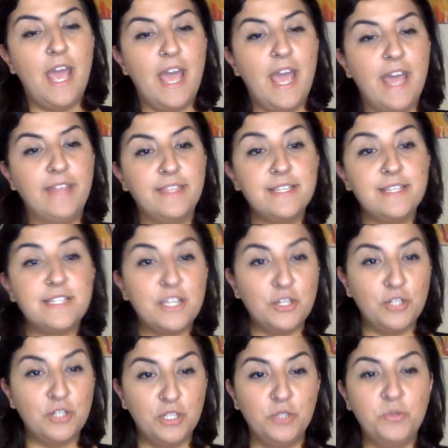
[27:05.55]
And this
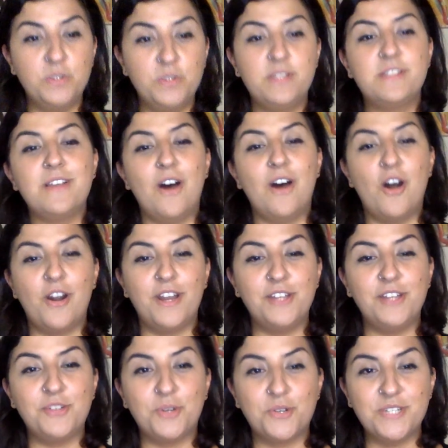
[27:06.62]
concludes our
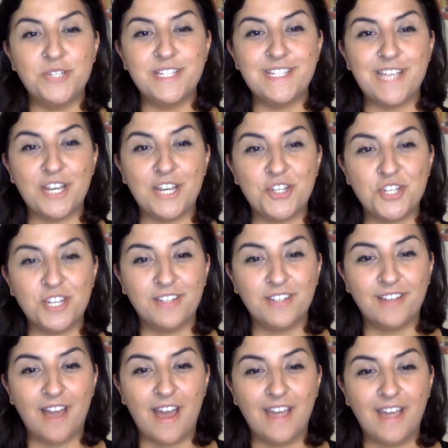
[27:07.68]
endocrine section,
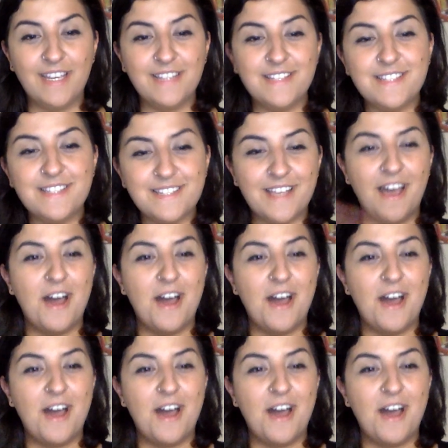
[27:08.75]
guys.